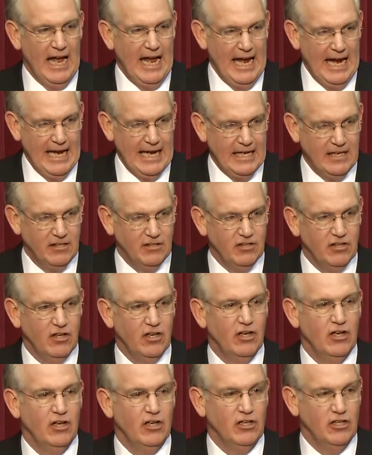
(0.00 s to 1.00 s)
8
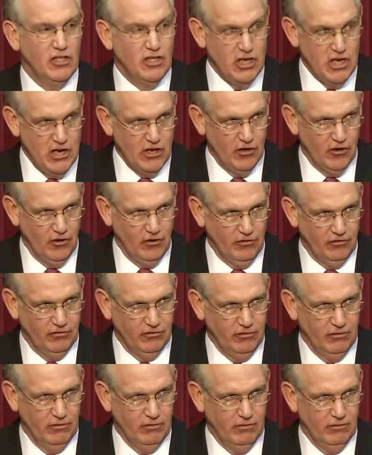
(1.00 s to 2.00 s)

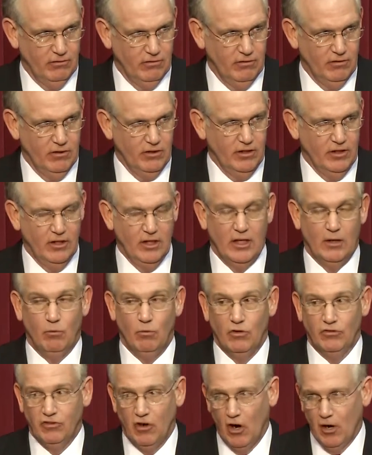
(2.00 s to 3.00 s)
years. It
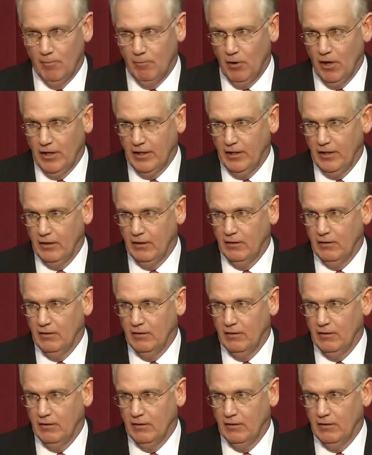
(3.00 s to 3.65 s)
was heartbreaking.